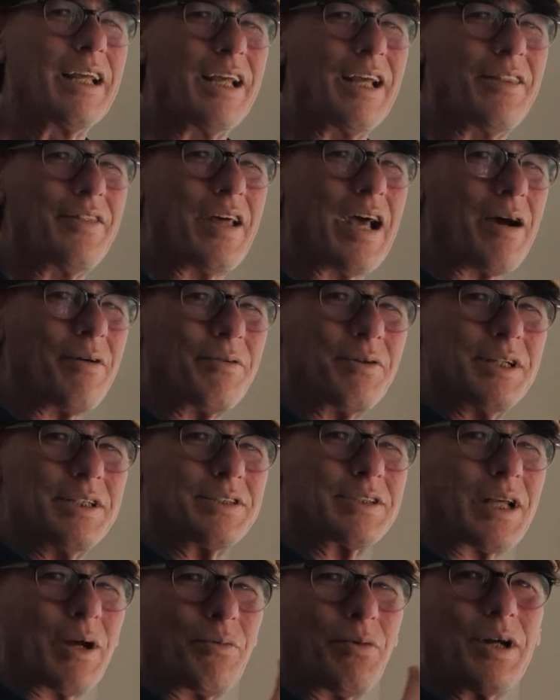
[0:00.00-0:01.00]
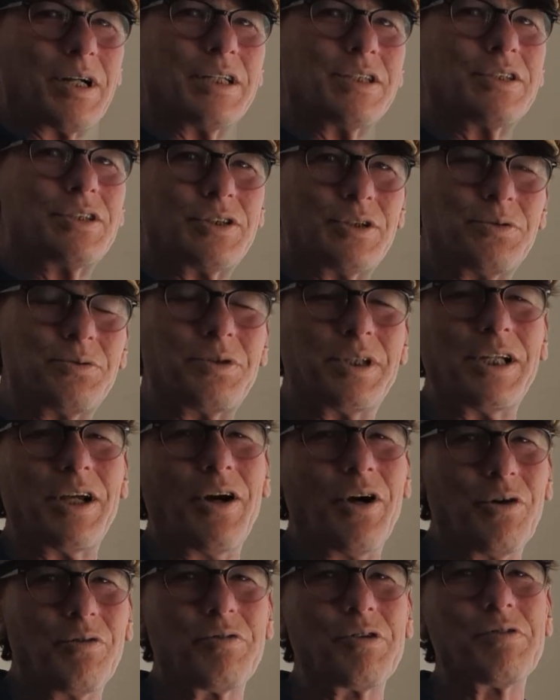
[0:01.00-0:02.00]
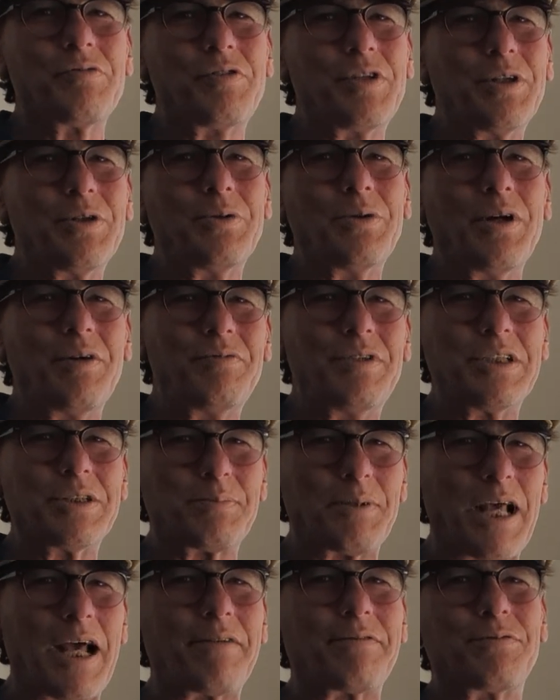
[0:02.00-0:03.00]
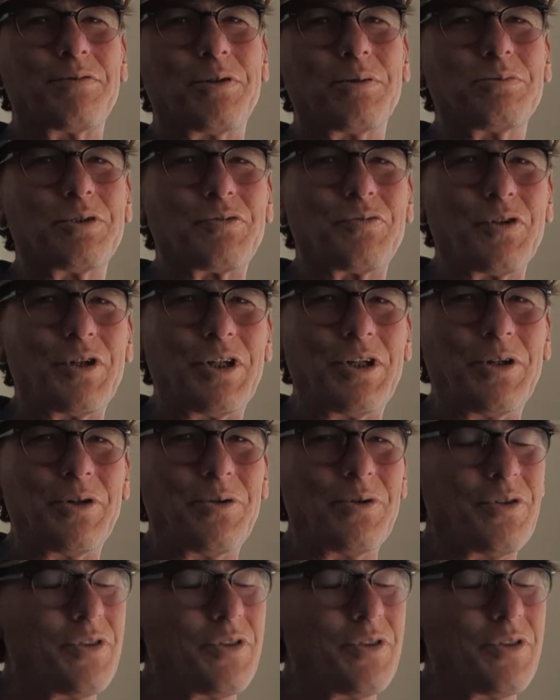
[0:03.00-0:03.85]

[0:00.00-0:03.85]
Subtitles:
And that was I wanted to do the overview of these platforms for you,